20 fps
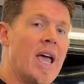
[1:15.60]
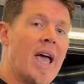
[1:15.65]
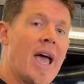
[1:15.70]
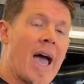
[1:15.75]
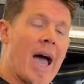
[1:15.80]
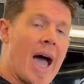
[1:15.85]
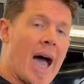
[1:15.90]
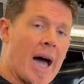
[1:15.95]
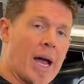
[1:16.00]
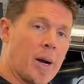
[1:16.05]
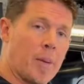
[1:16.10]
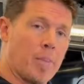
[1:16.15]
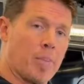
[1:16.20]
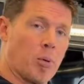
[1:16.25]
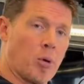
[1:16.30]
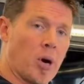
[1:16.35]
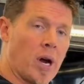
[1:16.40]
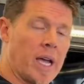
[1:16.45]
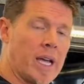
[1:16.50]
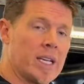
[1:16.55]
how to
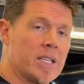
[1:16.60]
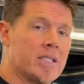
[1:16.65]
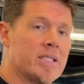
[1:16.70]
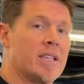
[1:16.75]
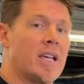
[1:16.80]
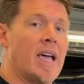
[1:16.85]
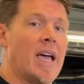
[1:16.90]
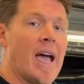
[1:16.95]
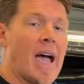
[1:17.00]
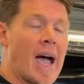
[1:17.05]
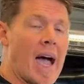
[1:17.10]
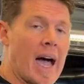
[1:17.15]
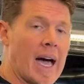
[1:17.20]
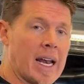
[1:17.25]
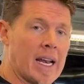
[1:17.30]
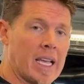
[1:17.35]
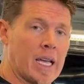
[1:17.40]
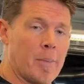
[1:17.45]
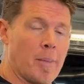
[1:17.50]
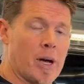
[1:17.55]
brace, how
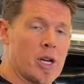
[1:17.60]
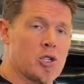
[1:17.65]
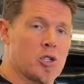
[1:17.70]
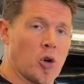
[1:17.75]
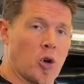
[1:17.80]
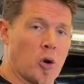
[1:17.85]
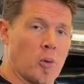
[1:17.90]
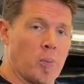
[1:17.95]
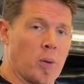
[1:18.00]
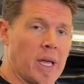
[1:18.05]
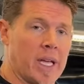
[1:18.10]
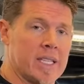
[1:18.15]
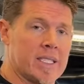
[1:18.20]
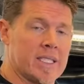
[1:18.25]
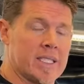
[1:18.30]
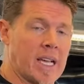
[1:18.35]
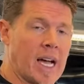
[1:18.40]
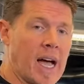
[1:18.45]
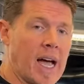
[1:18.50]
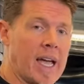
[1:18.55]
to get my shoulder
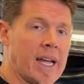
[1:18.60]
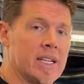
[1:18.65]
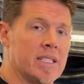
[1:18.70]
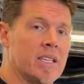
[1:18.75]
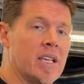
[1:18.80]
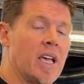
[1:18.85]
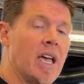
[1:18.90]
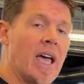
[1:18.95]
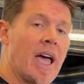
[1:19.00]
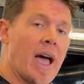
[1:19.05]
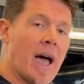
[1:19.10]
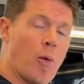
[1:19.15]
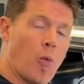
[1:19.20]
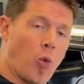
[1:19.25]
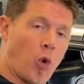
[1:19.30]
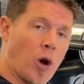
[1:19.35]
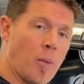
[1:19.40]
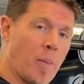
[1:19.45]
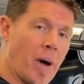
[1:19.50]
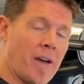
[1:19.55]
blades tight,
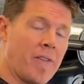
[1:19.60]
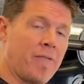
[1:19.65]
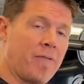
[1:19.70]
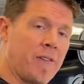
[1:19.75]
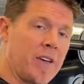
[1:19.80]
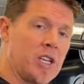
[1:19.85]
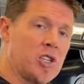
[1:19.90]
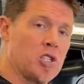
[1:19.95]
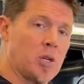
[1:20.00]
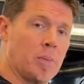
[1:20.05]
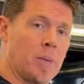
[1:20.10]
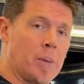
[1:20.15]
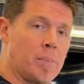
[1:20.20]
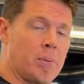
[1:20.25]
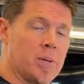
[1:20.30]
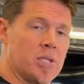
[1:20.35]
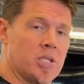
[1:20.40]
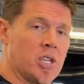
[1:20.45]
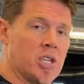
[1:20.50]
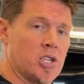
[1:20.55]
where my feet should be
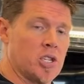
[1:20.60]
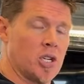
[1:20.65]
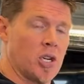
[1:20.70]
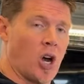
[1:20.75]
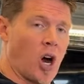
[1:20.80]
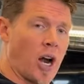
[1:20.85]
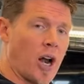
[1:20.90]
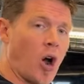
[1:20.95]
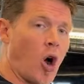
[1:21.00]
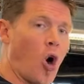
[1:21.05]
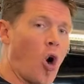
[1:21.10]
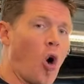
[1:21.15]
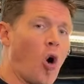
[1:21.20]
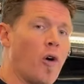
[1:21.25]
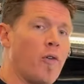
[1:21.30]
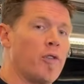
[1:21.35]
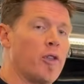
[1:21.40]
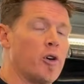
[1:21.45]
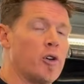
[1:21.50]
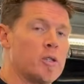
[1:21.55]
positioned, all right? All
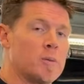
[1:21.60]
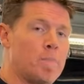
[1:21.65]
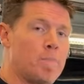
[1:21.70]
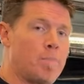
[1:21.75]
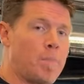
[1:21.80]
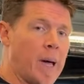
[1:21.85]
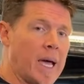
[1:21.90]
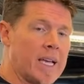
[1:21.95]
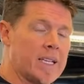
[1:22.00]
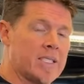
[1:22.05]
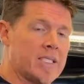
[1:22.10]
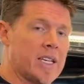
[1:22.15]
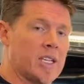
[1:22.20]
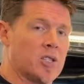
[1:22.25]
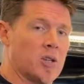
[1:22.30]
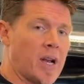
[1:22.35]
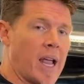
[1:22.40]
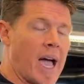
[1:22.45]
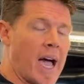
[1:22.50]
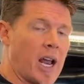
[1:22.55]
of those basics
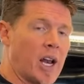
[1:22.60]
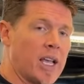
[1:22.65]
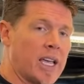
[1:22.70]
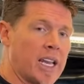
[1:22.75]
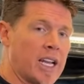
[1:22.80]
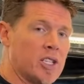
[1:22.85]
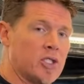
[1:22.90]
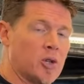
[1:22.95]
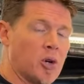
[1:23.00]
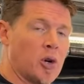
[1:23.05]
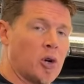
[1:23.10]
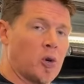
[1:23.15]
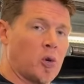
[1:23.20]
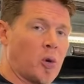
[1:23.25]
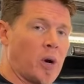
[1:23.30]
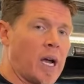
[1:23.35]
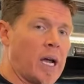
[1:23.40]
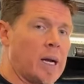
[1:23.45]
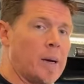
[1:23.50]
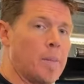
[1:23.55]
on how to get into a
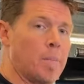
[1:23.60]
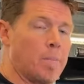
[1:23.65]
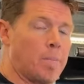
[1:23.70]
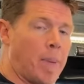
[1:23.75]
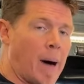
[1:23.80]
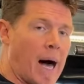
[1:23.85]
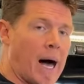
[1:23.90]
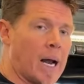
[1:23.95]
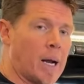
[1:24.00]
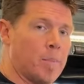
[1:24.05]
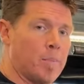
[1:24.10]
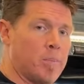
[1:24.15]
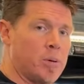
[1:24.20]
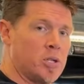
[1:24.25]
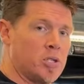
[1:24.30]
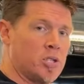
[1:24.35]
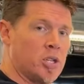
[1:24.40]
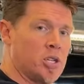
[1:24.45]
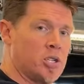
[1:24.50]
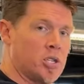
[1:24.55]
great bottom
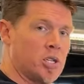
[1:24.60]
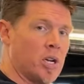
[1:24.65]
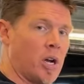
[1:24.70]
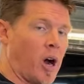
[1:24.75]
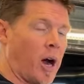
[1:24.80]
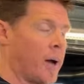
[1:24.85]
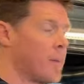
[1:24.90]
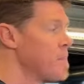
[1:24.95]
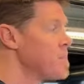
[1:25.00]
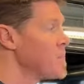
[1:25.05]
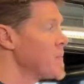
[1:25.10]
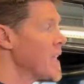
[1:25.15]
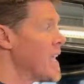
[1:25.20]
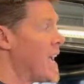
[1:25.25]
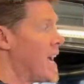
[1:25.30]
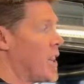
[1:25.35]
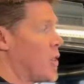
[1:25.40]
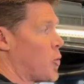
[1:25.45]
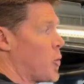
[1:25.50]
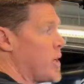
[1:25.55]
position, all right?
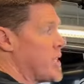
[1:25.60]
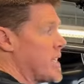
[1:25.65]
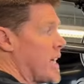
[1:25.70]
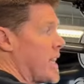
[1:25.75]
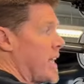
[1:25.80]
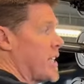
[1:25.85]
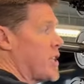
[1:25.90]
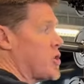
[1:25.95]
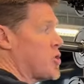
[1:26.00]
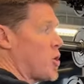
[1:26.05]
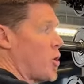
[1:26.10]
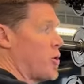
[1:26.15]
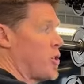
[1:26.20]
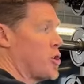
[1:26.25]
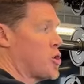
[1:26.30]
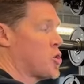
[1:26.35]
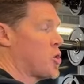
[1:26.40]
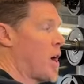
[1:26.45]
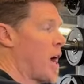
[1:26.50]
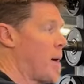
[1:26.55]
And the reason I like to start with
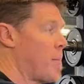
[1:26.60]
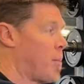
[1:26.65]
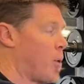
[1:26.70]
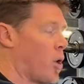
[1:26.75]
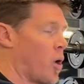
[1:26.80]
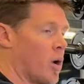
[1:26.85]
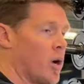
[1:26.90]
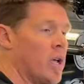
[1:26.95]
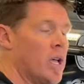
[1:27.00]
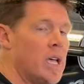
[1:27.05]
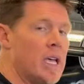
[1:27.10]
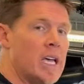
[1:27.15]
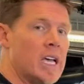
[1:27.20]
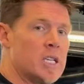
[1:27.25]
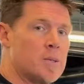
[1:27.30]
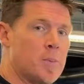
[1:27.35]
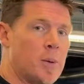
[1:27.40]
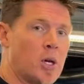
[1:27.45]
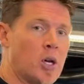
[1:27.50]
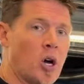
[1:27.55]
the trap bar is
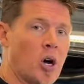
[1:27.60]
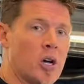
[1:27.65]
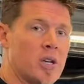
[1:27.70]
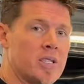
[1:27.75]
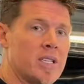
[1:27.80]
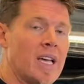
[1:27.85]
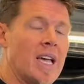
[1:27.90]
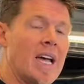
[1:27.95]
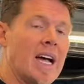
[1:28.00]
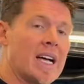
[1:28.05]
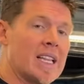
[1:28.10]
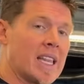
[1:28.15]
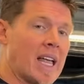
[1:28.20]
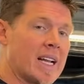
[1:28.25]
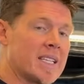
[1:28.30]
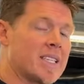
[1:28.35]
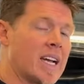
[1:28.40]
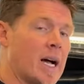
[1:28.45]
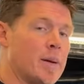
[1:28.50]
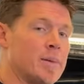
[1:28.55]
because a lot
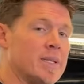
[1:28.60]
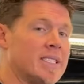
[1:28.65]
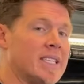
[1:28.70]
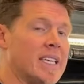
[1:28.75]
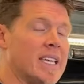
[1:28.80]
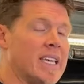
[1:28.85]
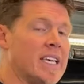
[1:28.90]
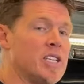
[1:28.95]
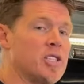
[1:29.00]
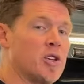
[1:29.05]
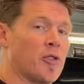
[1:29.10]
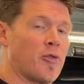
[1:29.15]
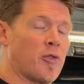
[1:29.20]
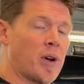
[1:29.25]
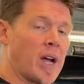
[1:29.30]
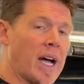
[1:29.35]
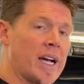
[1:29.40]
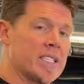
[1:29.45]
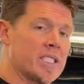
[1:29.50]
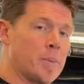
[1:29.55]
of times it's easier for
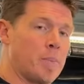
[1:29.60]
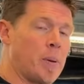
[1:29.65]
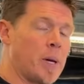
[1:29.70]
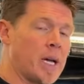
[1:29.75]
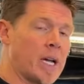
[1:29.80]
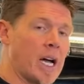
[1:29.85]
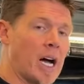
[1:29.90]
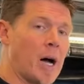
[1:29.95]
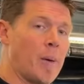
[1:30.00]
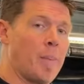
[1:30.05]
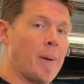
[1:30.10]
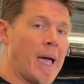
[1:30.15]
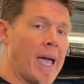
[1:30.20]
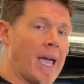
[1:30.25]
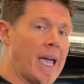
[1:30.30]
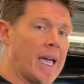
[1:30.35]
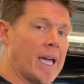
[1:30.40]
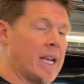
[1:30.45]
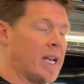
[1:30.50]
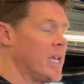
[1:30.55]
guys to pick up,
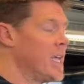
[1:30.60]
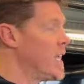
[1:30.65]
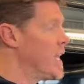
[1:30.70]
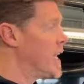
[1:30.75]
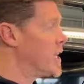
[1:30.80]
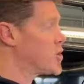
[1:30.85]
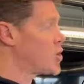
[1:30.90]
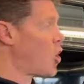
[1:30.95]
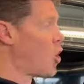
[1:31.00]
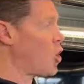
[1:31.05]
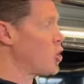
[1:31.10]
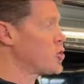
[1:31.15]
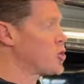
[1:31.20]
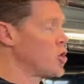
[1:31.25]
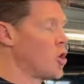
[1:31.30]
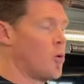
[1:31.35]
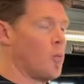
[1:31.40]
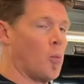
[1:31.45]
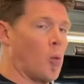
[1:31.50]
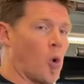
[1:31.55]
and it's
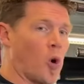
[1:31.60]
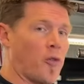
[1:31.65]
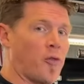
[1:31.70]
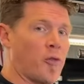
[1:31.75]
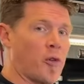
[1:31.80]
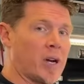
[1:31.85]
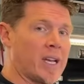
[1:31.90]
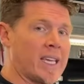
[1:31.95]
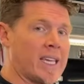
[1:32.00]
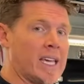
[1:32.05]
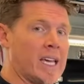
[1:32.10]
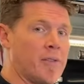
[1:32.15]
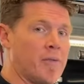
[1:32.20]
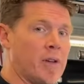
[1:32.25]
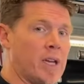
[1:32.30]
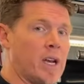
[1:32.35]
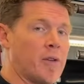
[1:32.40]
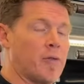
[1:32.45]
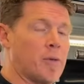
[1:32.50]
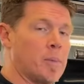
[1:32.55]
also more
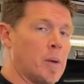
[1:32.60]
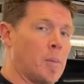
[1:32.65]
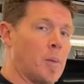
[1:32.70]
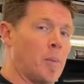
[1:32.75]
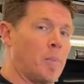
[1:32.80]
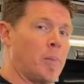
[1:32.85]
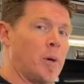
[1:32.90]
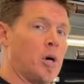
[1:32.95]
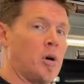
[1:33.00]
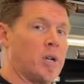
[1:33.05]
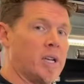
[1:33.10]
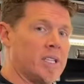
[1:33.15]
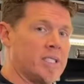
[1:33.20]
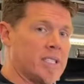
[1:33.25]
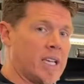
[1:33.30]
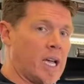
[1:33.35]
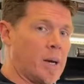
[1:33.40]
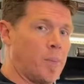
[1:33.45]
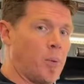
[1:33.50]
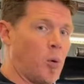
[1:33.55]
forgiving from a mobility
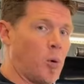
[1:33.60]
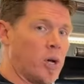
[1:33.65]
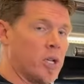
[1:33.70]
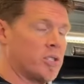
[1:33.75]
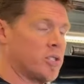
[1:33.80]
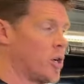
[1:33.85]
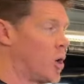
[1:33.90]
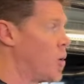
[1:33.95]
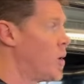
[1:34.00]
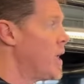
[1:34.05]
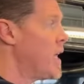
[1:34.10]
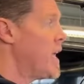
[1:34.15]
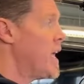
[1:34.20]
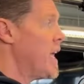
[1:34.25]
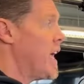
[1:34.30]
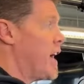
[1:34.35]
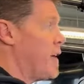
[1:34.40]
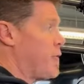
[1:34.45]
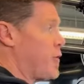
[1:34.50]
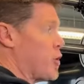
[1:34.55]
standpoint. So
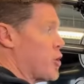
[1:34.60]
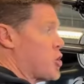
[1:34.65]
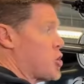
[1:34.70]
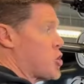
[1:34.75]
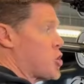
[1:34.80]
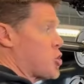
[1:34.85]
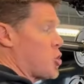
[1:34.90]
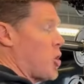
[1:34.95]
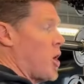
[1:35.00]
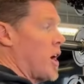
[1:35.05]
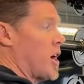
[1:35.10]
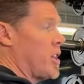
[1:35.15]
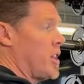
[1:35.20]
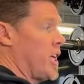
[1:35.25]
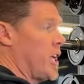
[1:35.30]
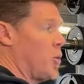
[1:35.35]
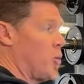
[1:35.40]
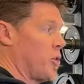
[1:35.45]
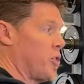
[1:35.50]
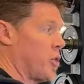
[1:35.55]
if they're
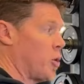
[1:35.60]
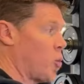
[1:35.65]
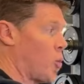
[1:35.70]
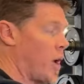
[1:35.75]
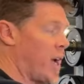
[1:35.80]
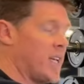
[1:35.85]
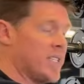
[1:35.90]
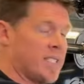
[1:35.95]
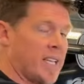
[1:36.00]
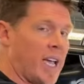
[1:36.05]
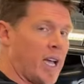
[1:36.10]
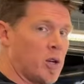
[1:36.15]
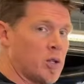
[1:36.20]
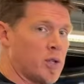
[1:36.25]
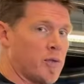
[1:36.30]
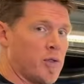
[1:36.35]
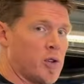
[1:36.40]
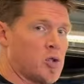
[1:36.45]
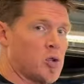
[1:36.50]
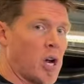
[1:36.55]
struggling with the raised handles
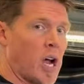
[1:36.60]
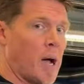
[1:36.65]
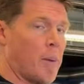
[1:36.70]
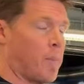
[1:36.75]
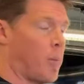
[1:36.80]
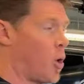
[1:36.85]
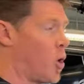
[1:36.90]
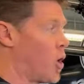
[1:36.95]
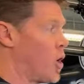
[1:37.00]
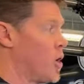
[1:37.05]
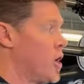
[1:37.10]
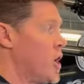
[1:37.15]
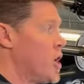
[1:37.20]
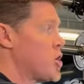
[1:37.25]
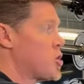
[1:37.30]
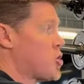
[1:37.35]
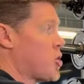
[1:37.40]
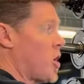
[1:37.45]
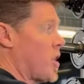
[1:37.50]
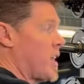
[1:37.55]
of the trap bar,
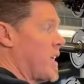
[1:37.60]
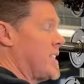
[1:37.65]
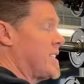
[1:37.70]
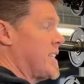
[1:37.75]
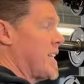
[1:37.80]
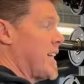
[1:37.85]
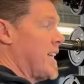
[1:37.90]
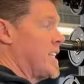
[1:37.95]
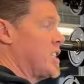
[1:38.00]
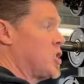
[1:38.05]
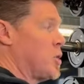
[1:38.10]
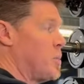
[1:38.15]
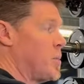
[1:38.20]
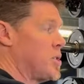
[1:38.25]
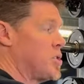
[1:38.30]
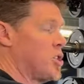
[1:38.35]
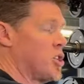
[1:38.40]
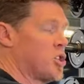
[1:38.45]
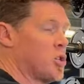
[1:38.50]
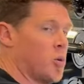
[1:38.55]
struggling to get into
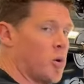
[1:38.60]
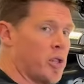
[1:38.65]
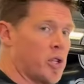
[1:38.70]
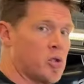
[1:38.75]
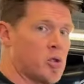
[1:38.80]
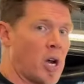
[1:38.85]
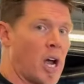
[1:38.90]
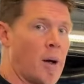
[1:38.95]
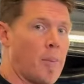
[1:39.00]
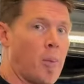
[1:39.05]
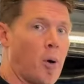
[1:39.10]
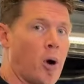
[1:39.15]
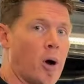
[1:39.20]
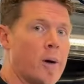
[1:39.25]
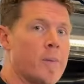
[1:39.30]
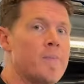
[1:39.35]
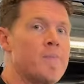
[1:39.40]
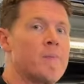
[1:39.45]
position with the trap bar,